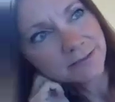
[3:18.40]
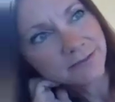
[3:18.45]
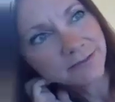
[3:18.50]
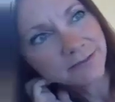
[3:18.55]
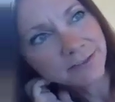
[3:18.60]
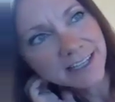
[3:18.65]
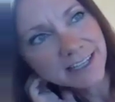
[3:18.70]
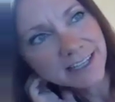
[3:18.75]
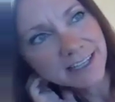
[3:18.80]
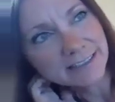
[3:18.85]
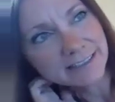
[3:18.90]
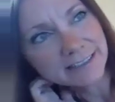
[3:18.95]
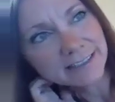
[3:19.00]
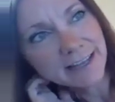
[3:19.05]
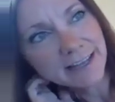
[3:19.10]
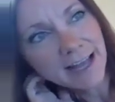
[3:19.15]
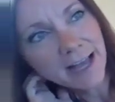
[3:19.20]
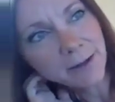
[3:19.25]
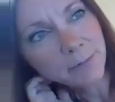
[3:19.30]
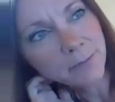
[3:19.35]
feet,
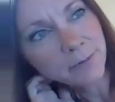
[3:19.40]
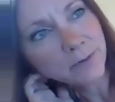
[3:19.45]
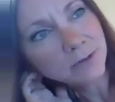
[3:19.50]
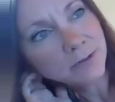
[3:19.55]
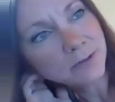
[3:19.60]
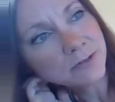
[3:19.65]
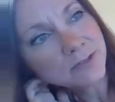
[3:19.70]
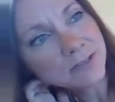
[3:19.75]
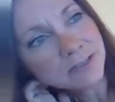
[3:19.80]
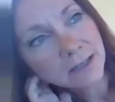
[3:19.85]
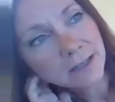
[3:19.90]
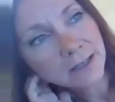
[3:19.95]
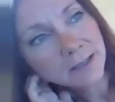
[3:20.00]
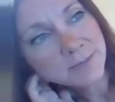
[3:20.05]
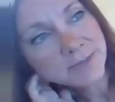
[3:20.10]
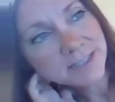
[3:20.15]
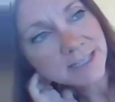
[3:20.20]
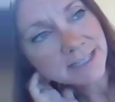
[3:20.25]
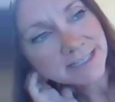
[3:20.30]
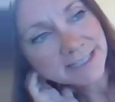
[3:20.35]
apples,
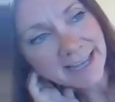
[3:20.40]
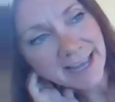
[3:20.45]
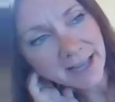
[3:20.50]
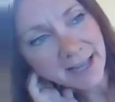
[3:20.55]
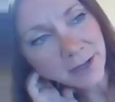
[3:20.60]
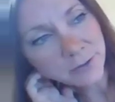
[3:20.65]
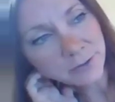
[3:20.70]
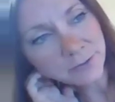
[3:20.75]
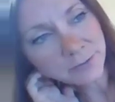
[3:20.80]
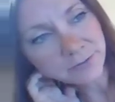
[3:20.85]
upside down,